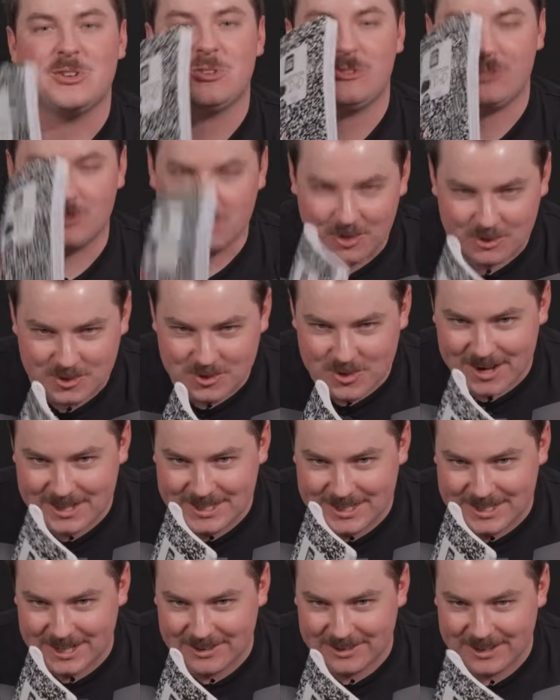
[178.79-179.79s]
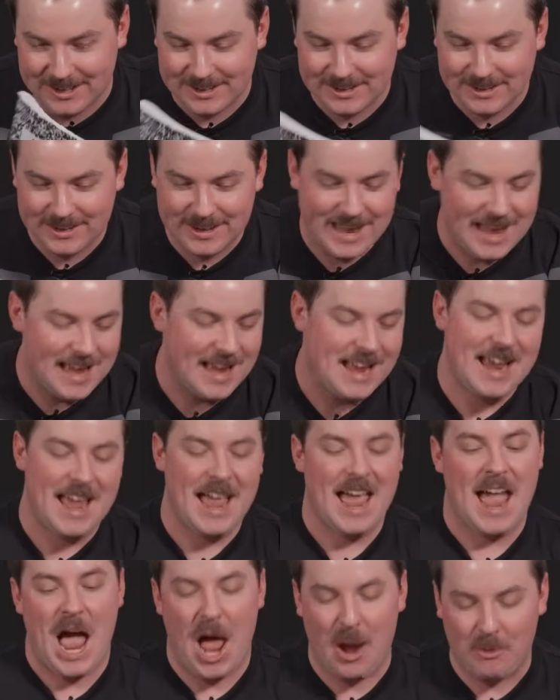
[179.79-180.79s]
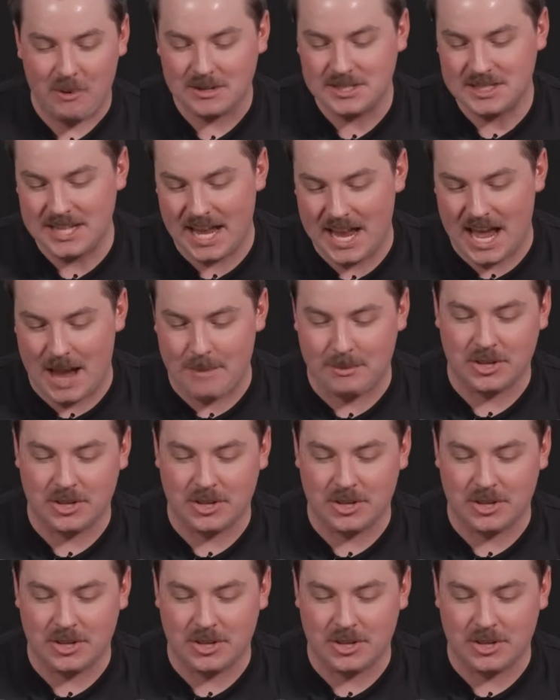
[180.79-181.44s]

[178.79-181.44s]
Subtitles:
so don't try to steal it. I will say I'm a